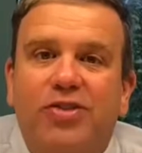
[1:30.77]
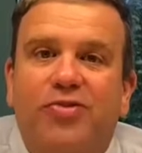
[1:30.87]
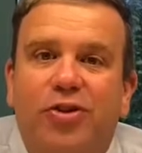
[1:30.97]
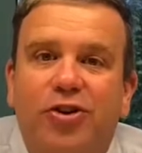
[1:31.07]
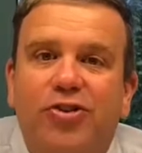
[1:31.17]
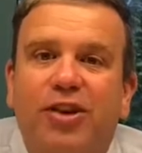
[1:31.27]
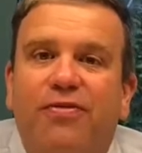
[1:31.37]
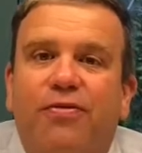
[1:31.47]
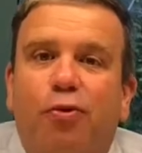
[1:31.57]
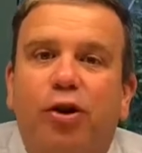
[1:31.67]
First,
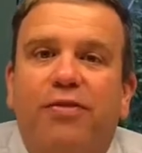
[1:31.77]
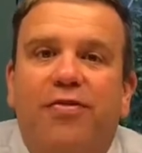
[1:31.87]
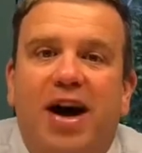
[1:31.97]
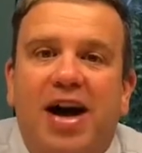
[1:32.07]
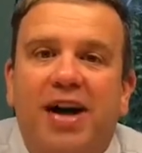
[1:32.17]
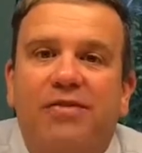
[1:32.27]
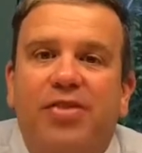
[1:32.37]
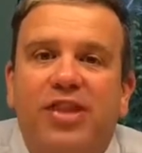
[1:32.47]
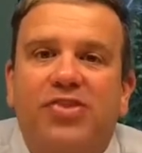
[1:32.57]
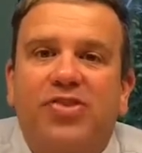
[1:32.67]
at 4 to 5
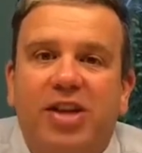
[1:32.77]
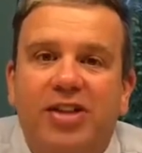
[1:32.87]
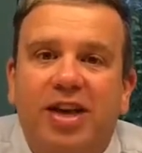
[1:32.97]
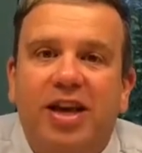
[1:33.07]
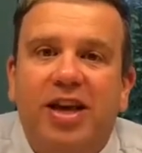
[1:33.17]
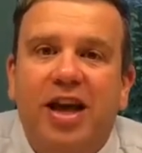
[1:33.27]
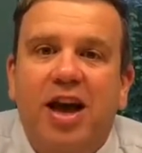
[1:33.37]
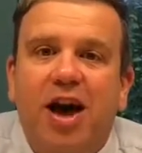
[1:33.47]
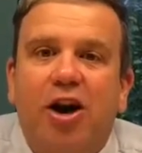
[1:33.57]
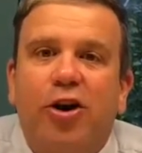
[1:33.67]
this Sunday
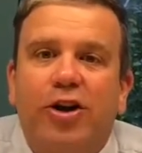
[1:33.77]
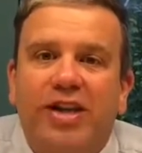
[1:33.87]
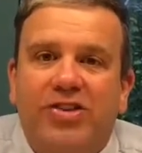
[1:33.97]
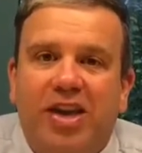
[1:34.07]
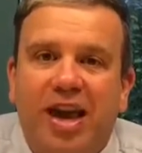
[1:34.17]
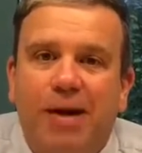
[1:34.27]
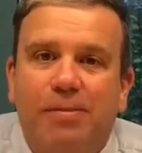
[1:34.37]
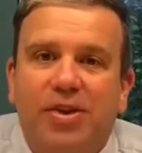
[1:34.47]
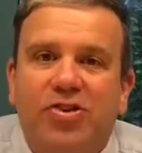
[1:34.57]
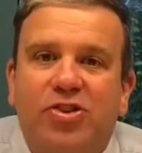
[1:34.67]
on our East
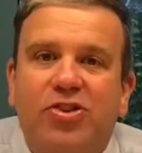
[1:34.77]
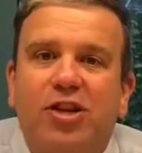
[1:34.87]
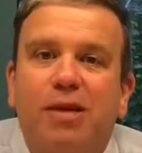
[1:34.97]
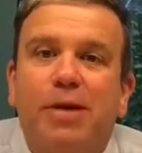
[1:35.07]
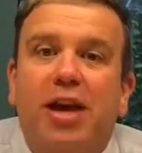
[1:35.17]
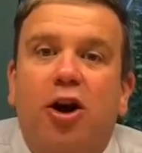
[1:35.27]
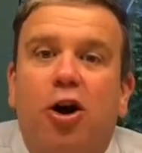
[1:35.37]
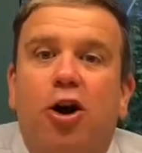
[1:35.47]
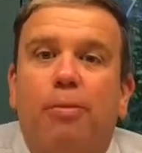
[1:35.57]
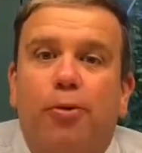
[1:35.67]
Campus, there's going to be a
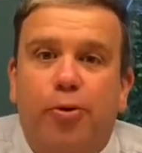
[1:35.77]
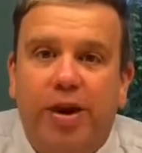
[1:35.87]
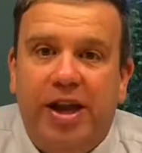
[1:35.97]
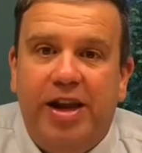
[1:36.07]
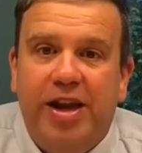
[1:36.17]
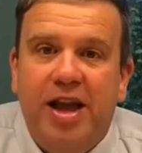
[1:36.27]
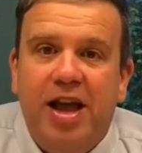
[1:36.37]
car parade.